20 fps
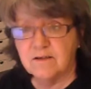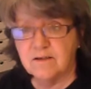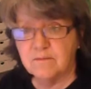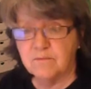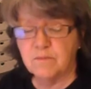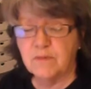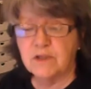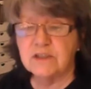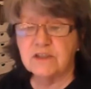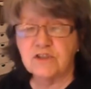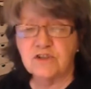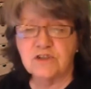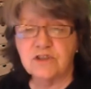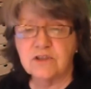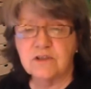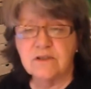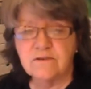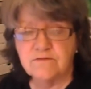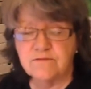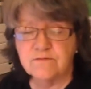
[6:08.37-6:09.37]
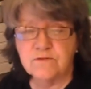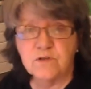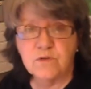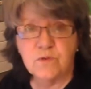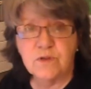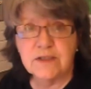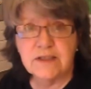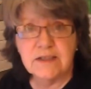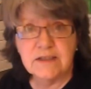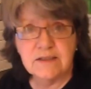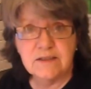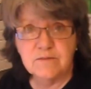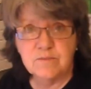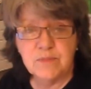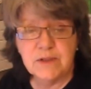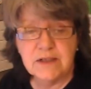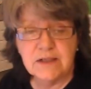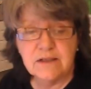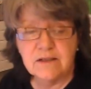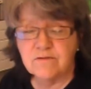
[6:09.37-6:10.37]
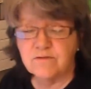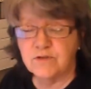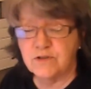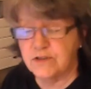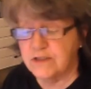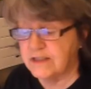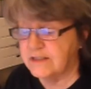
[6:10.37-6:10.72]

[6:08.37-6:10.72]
March 20th being the first